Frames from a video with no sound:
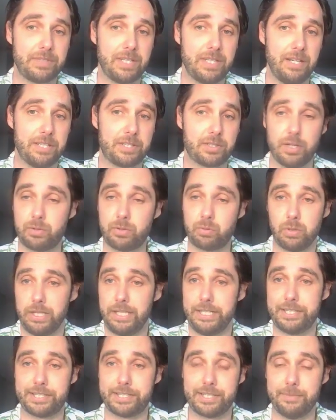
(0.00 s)
It's
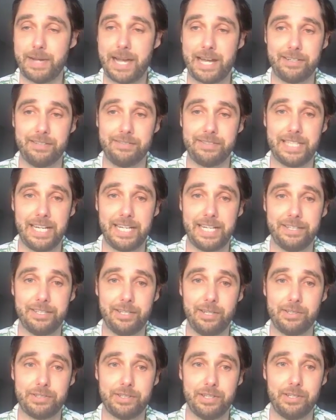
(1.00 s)
really just a matter of taking
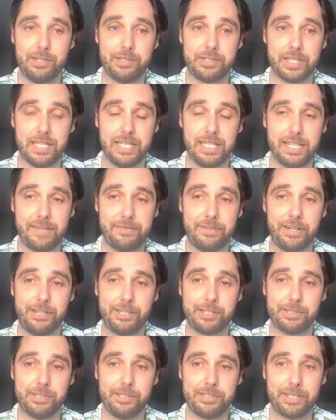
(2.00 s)
those 11
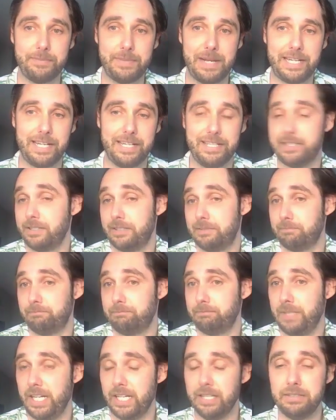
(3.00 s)
articles and making,
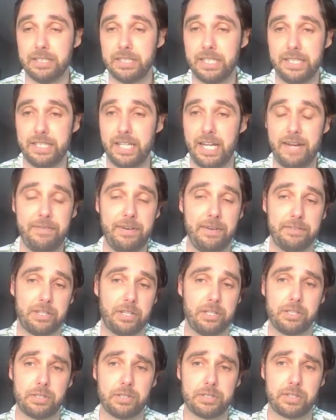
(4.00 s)
even if the
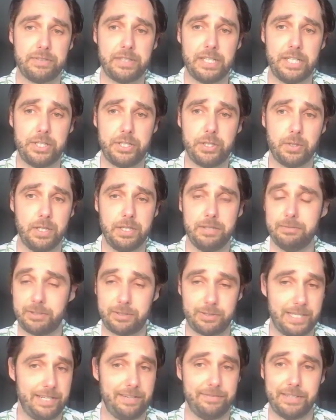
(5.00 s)
articles are very short,
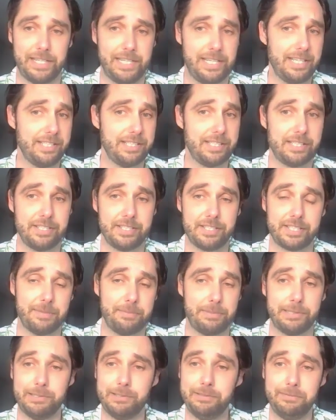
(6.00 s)
creating a very
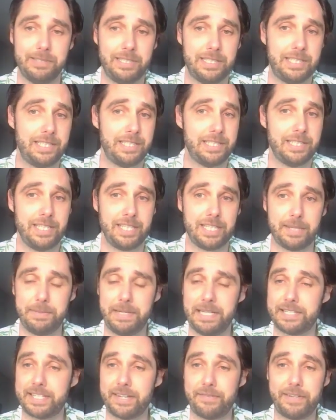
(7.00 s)
simple, could
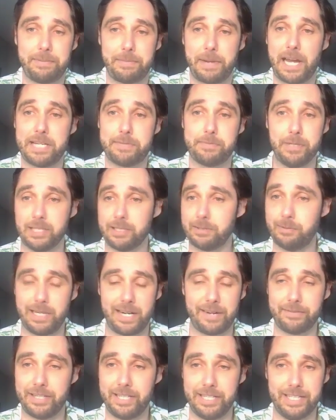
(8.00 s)
be a 70-page book,
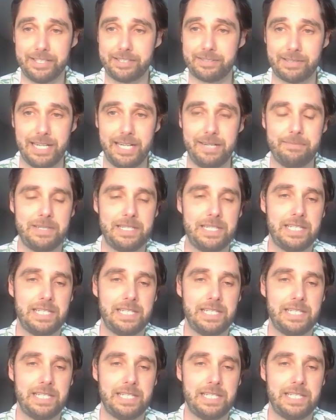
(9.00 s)
whatever it is, right?